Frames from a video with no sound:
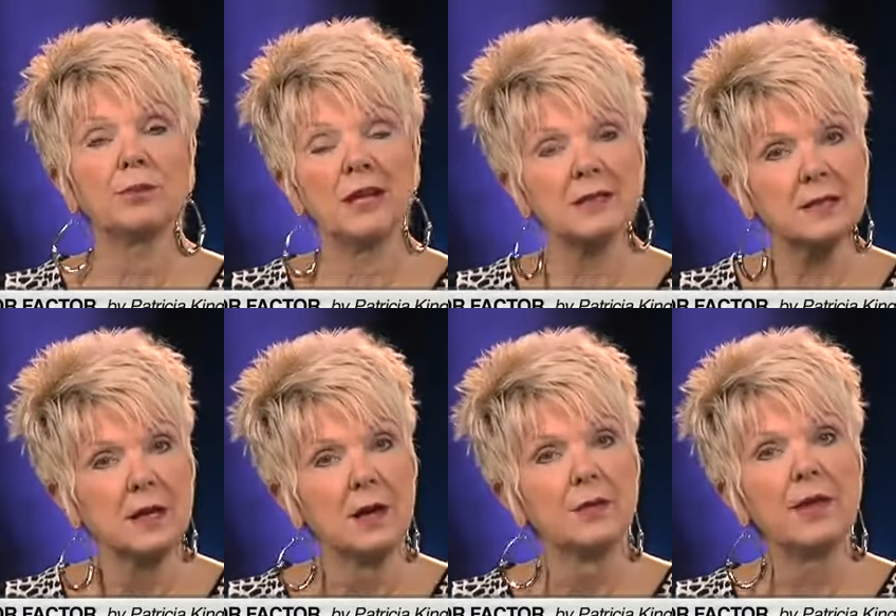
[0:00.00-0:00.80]
plus
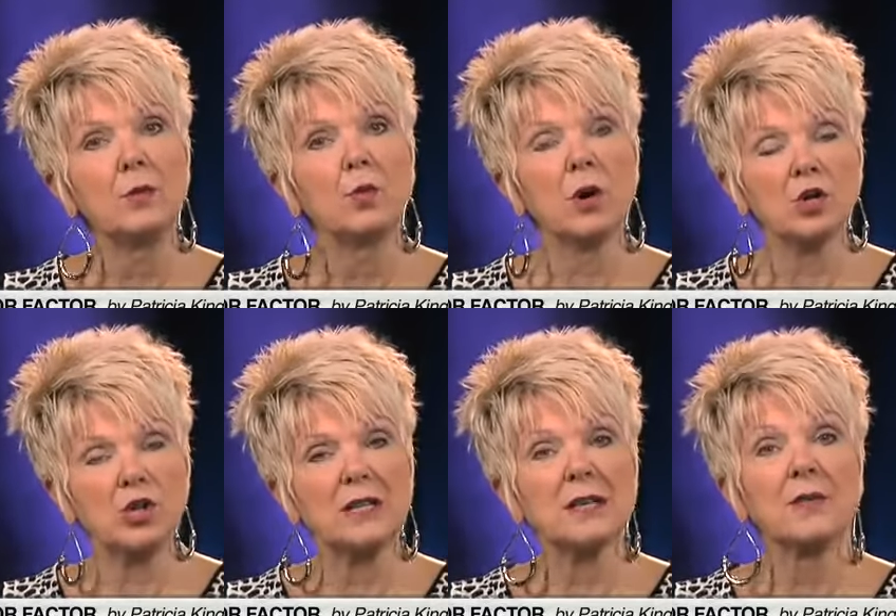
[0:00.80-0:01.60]
the
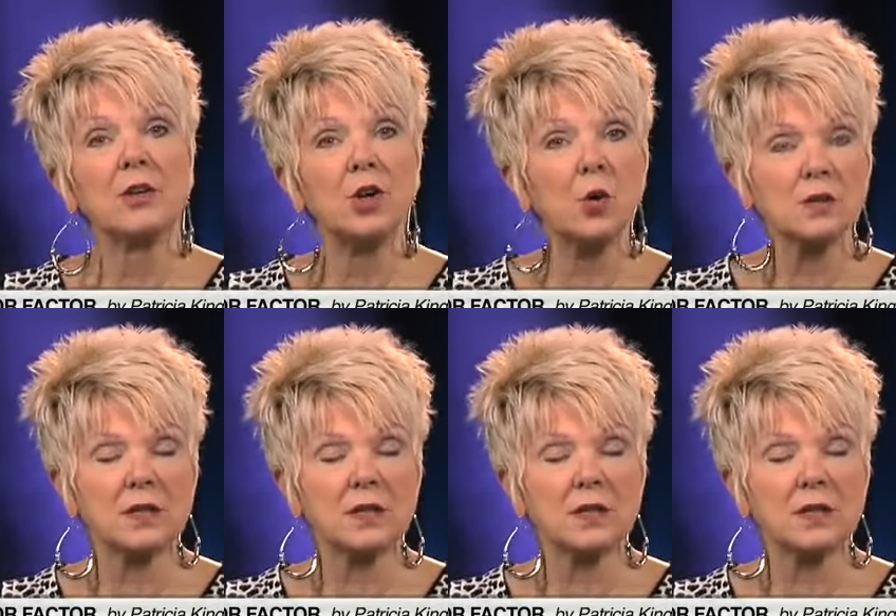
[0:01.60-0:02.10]
worksheets and the notes